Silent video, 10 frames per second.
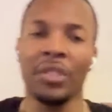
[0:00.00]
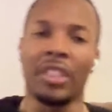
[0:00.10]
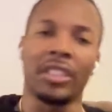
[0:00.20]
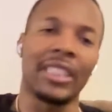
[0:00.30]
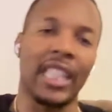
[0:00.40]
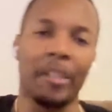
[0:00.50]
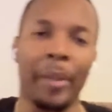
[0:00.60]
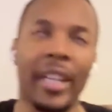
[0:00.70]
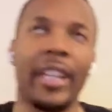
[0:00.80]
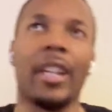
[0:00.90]
So just like it
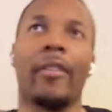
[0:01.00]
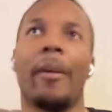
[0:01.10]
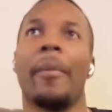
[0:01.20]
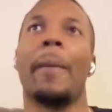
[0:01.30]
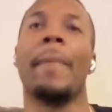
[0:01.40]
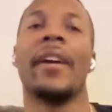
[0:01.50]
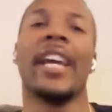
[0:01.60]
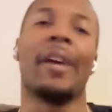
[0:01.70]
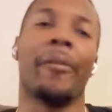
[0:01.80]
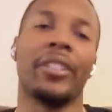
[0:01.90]
made,
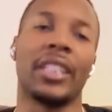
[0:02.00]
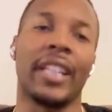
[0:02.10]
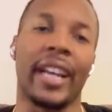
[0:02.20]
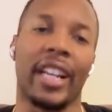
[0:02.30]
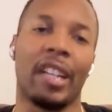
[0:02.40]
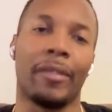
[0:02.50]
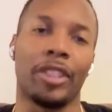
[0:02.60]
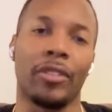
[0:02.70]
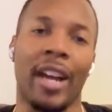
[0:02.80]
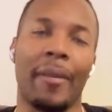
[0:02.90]
it wasn't that clip and dry.